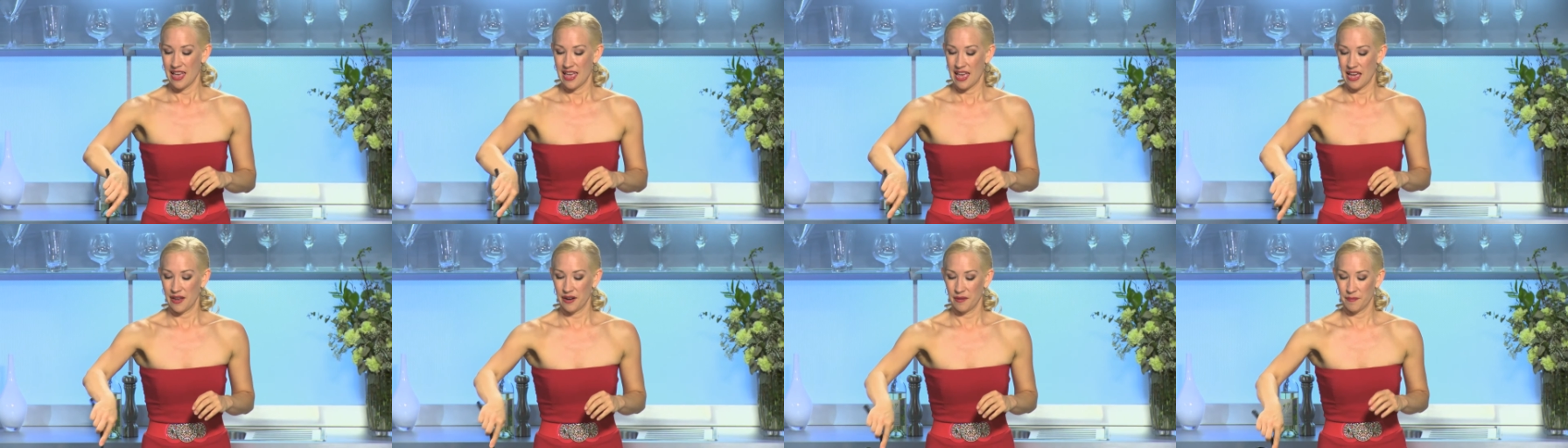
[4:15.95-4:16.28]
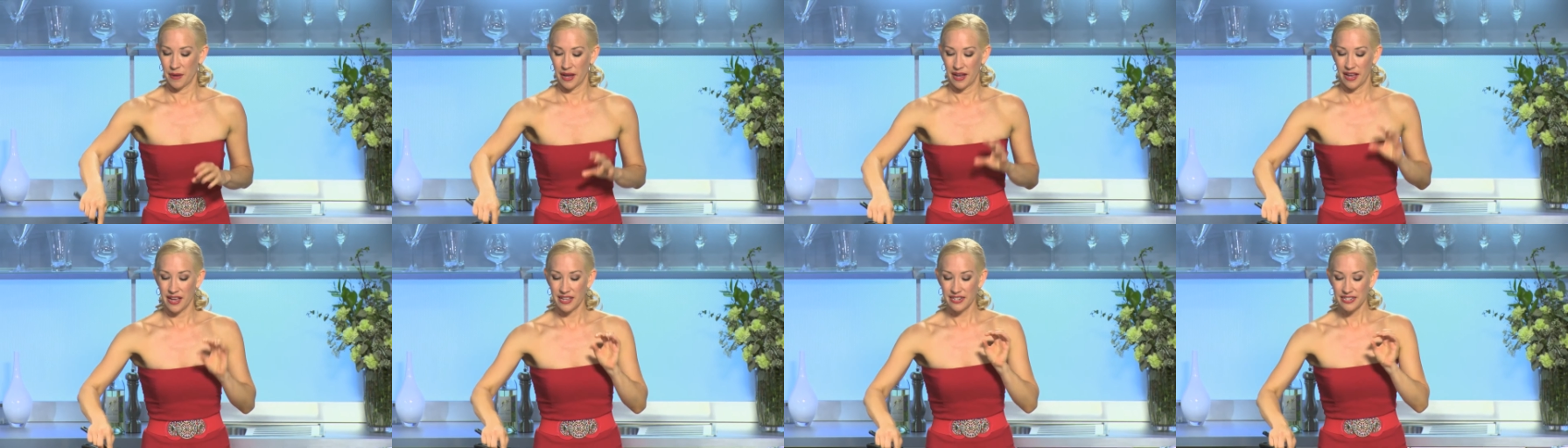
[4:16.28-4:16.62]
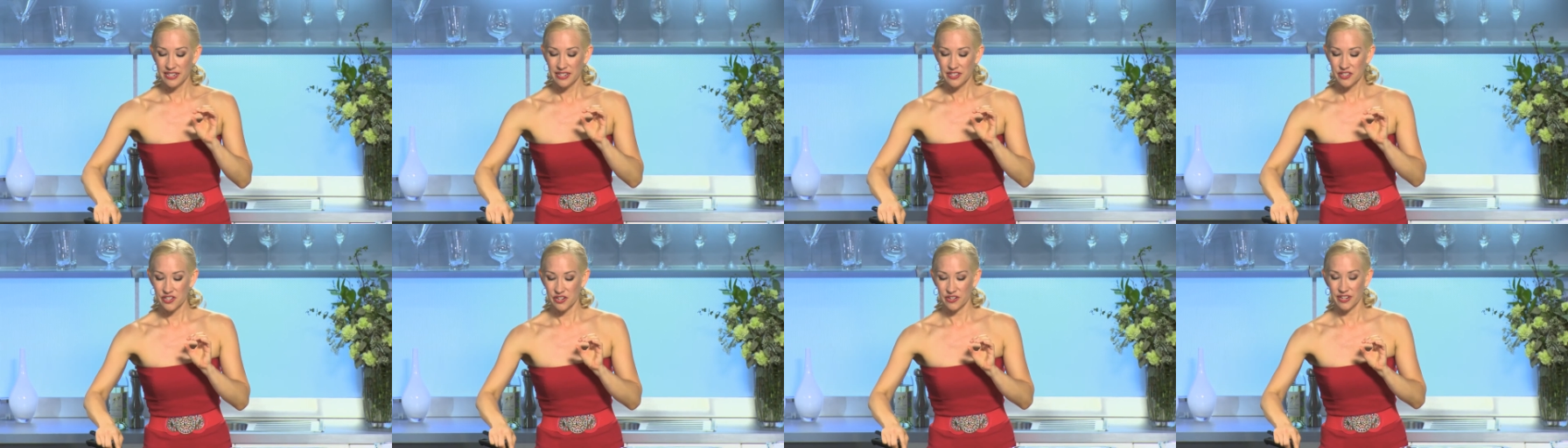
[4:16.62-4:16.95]
And my
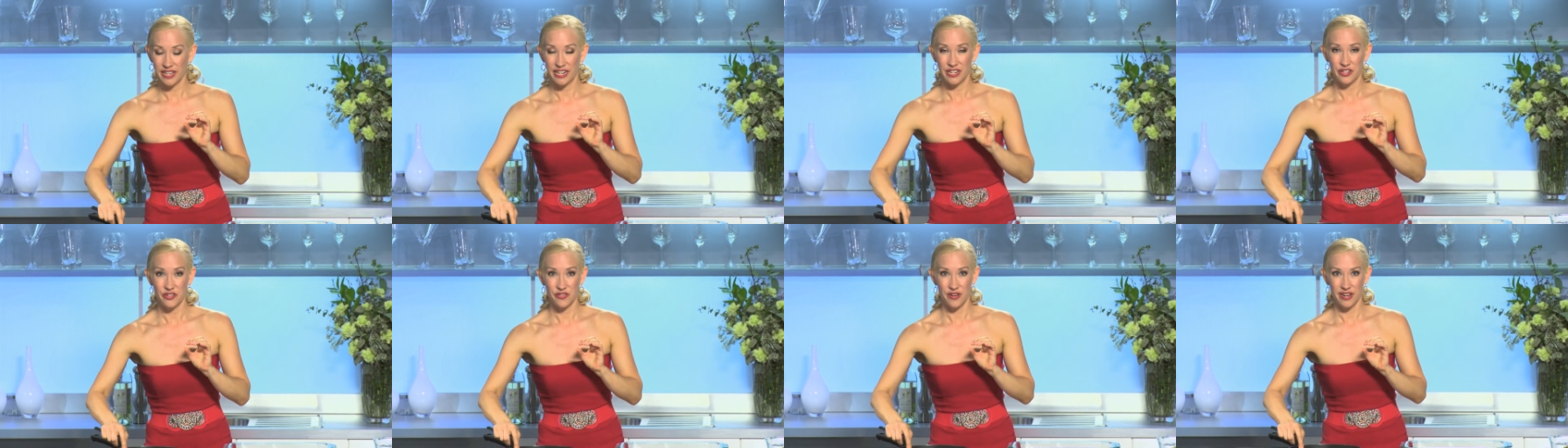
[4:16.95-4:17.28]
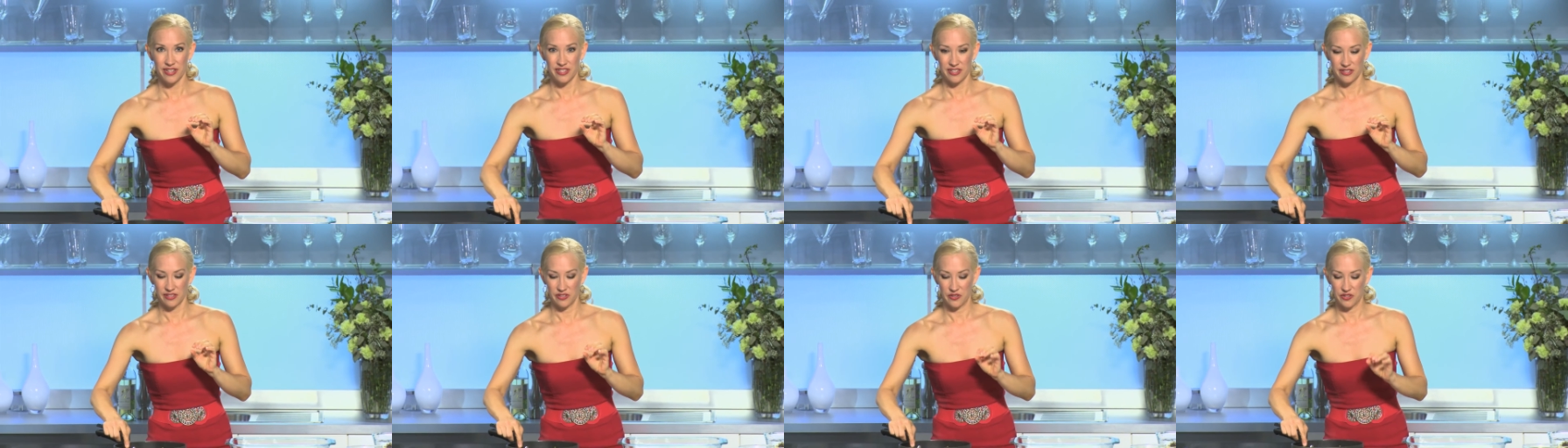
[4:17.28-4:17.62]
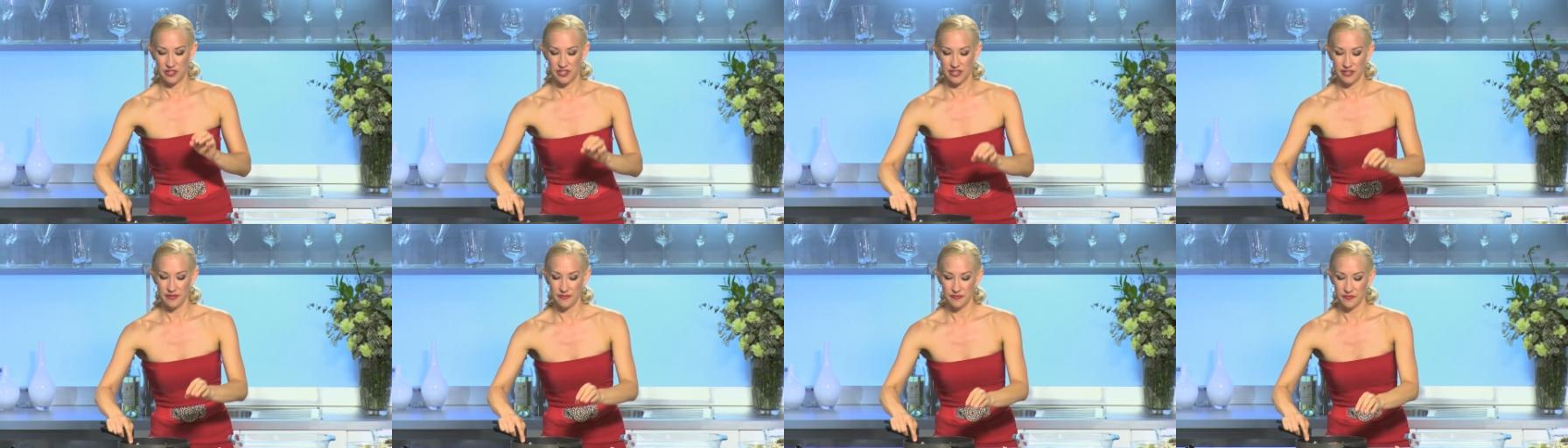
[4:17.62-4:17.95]
onions are getting
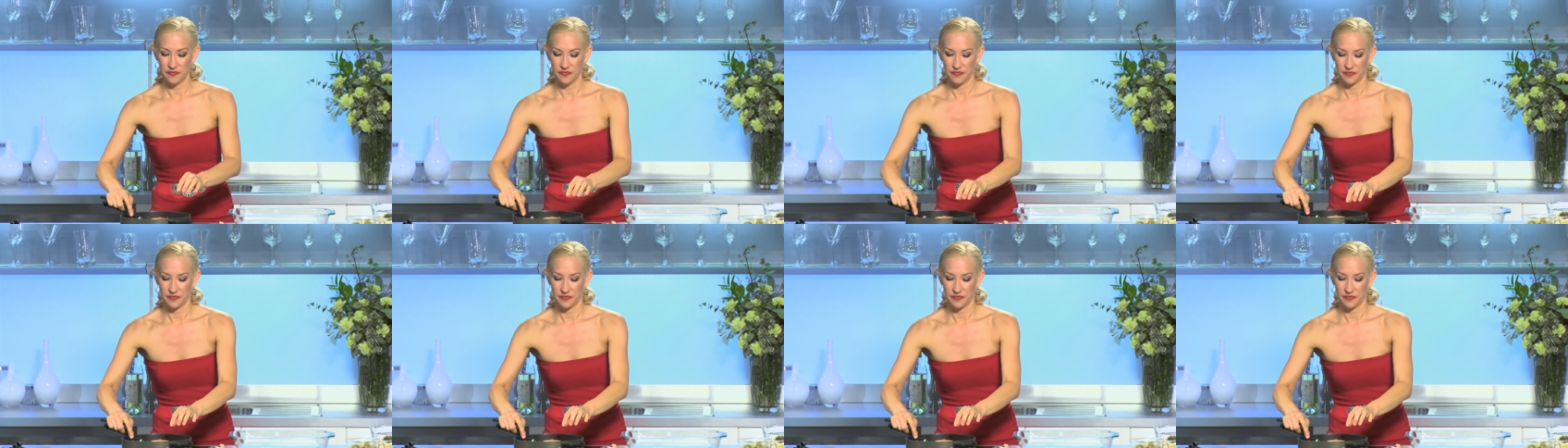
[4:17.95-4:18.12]
translucent,